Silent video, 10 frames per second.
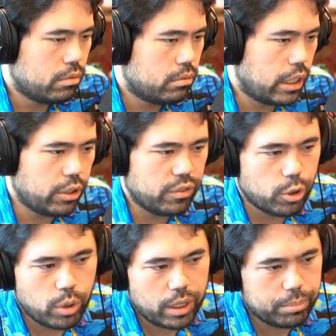I don't even know
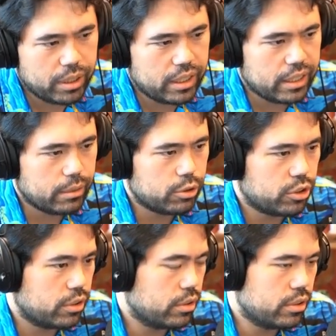why I played that. That was
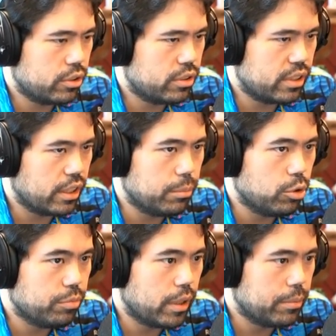just a silly
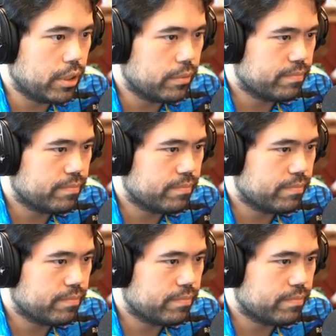move by me.